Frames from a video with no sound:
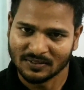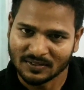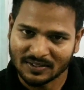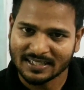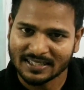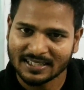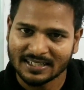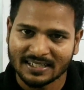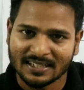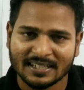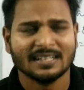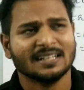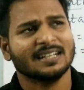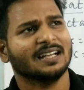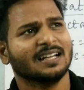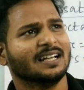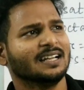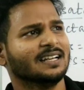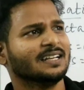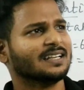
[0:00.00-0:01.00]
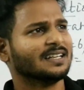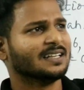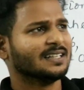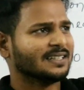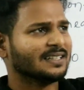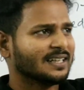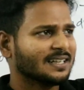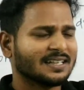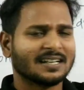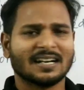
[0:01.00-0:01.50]
Okay? In
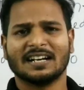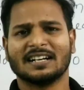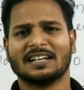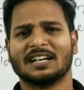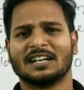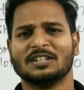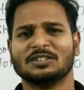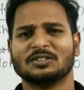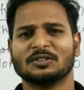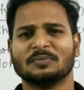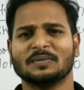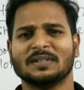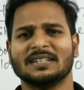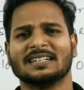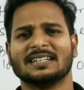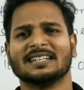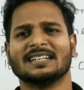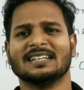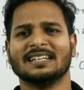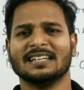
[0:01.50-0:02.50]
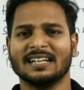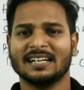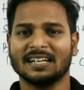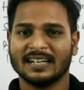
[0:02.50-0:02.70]
tetrahedral geometry,